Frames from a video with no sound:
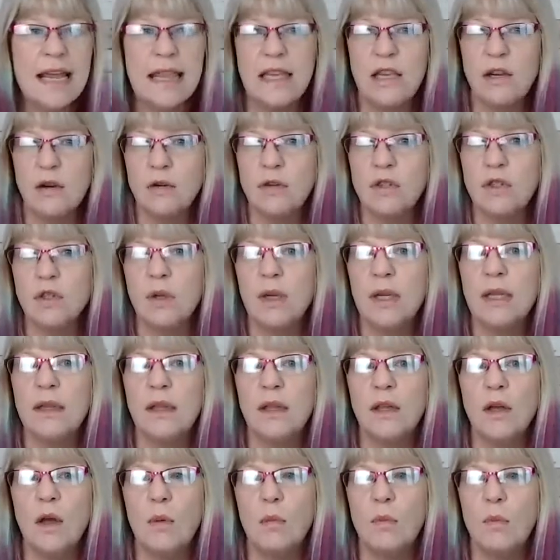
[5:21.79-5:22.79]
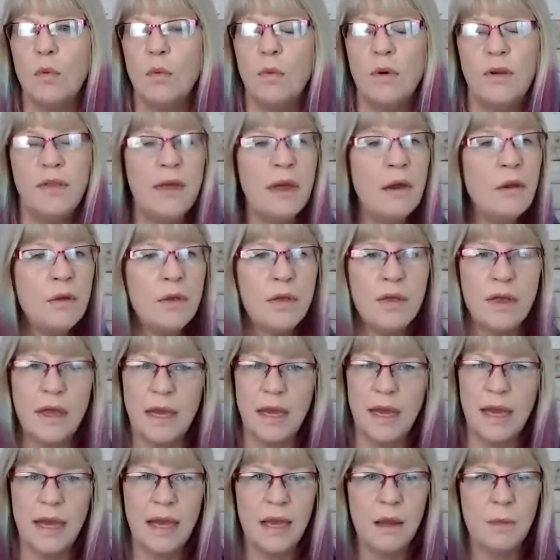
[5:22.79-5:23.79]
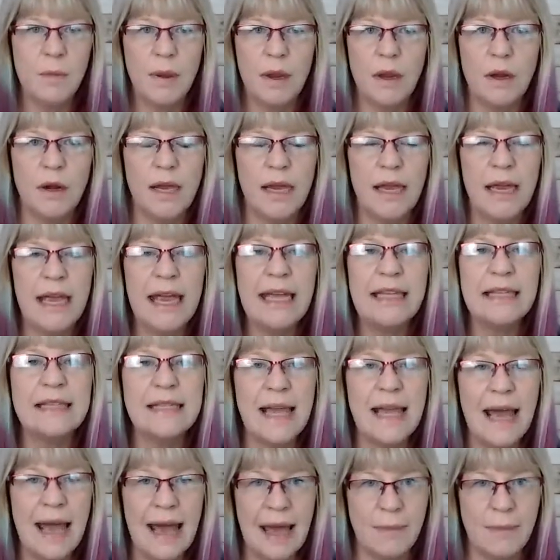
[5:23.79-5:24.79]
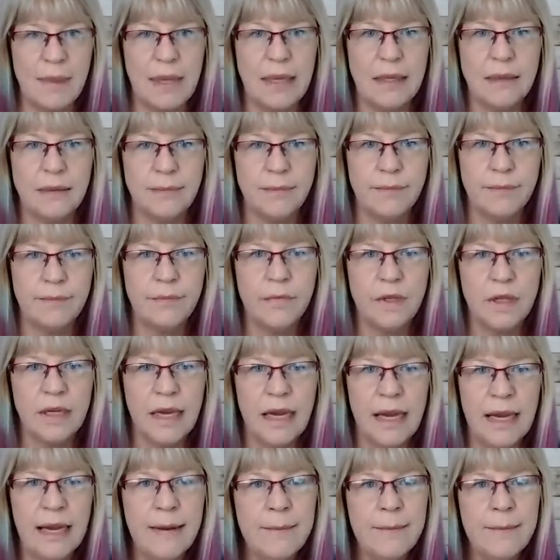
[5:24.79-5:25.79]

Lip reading: You're doing them without thinking about it. It's a habit. Okay.